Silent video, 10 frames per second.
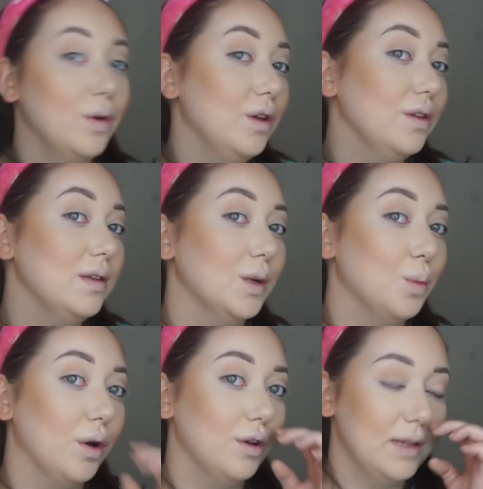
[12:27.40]
use dear
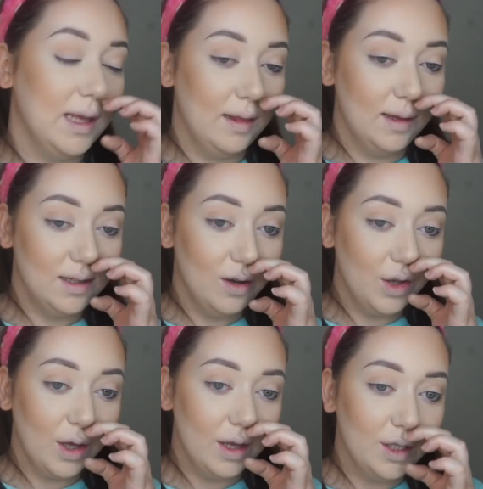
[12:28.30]
products in this
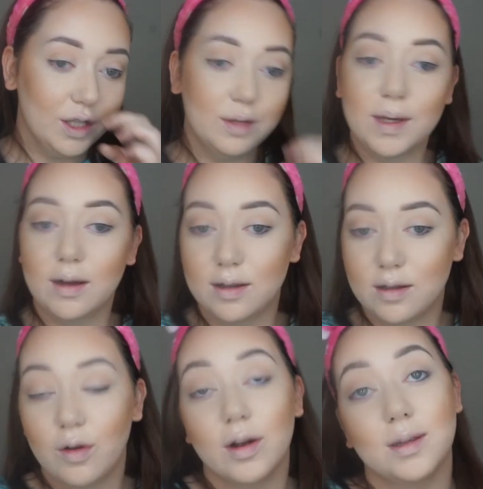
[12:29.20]
look just because,
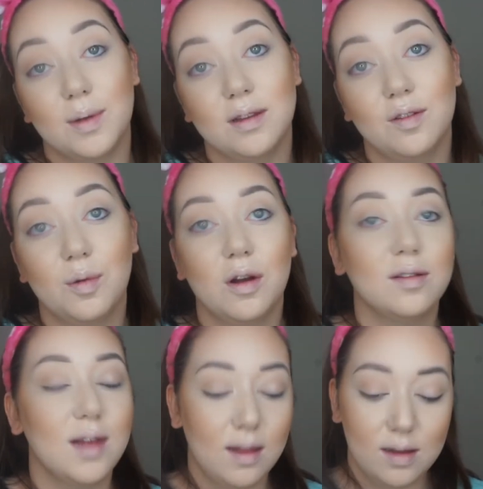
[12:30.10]
or expensive products
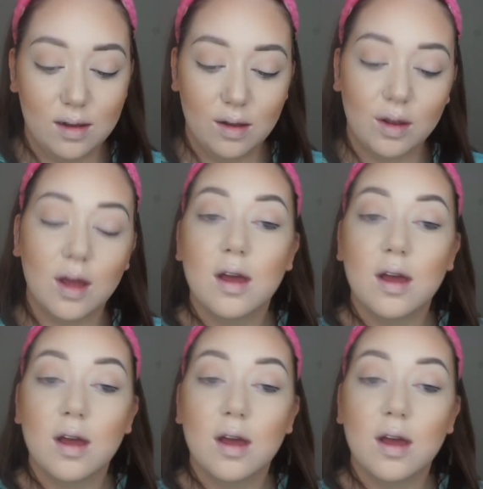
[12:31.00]
in this look,